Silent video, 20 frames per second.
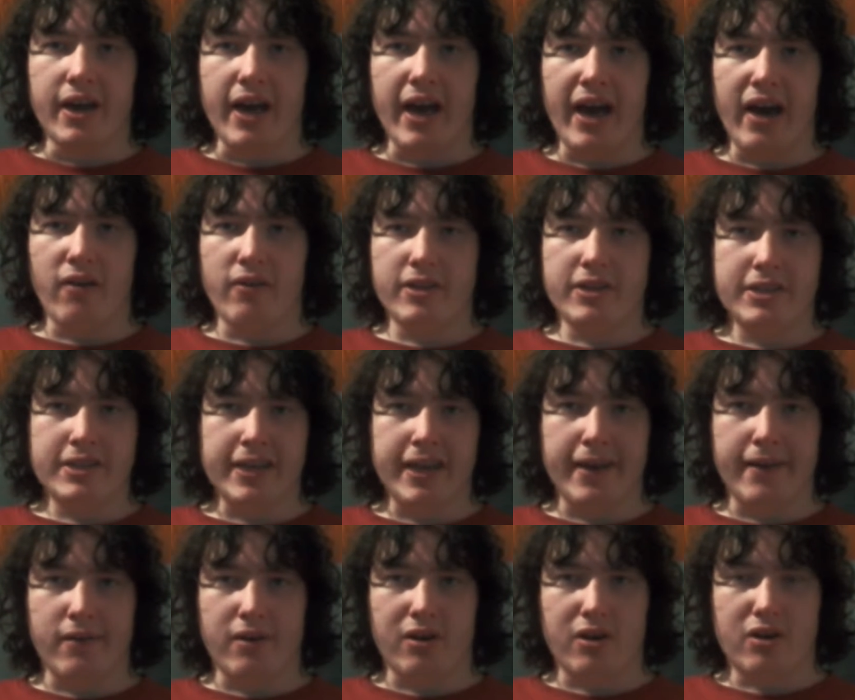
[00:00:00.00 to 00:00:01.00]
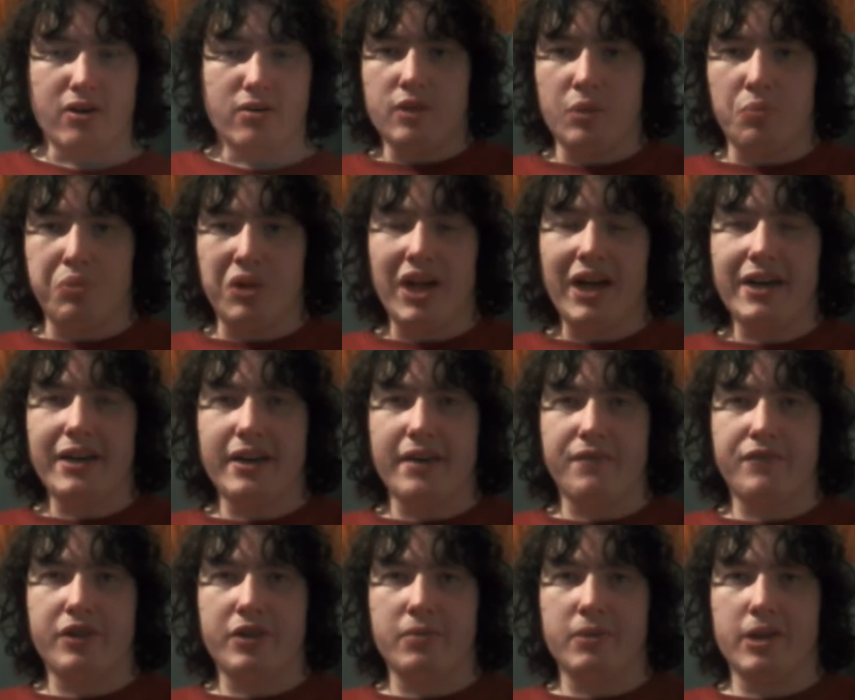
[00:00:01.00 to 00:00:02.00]
Alan Taylor. The plot of
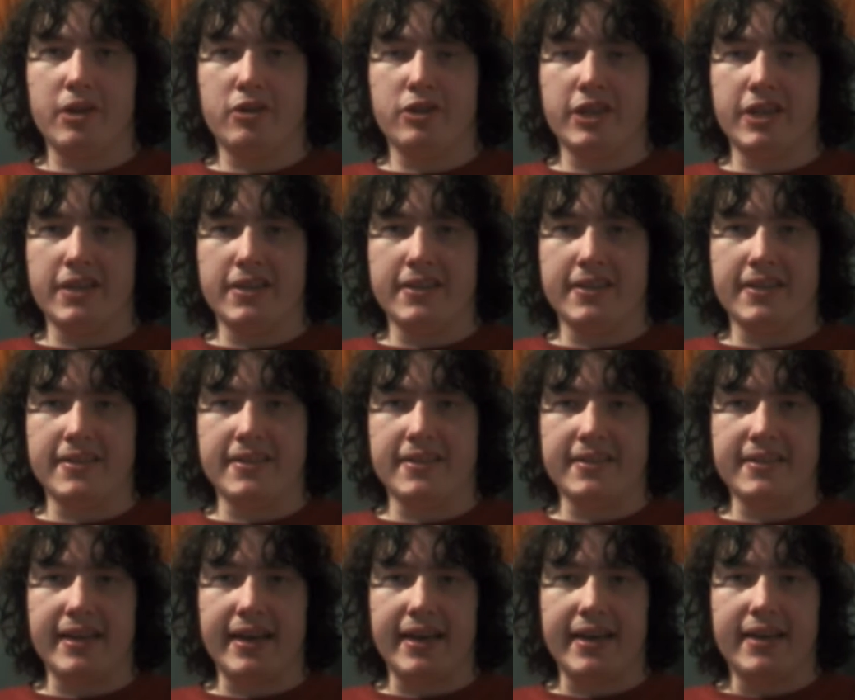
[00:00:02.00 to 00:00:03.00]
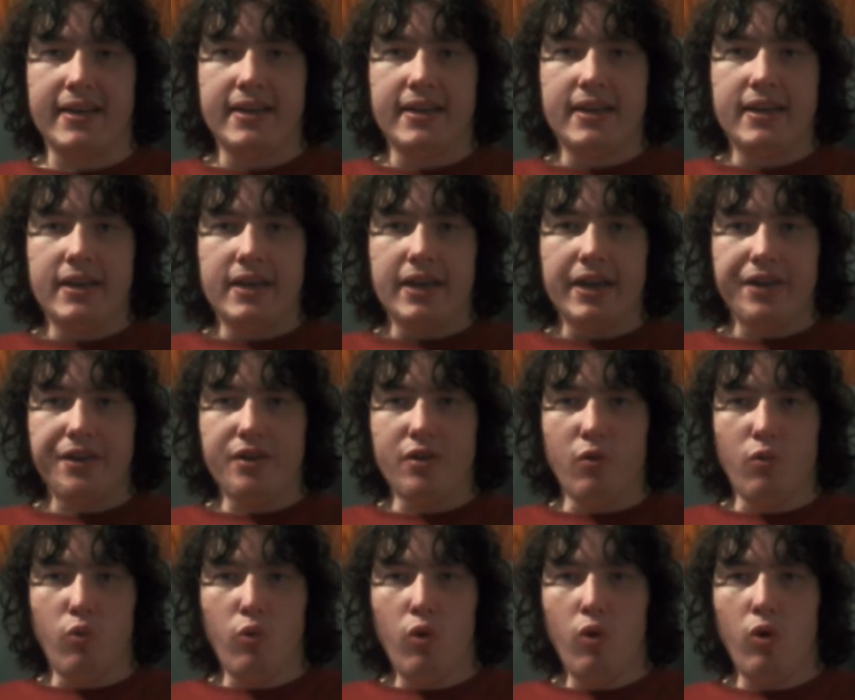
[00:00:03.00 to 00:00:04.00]
Terminator Genisys is that in the
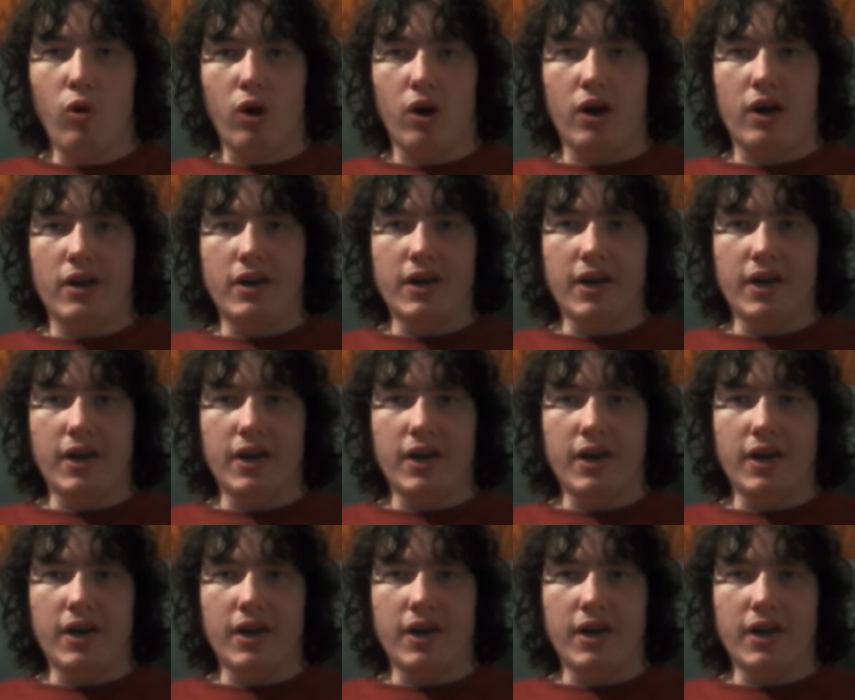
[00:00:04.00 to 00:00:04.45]
war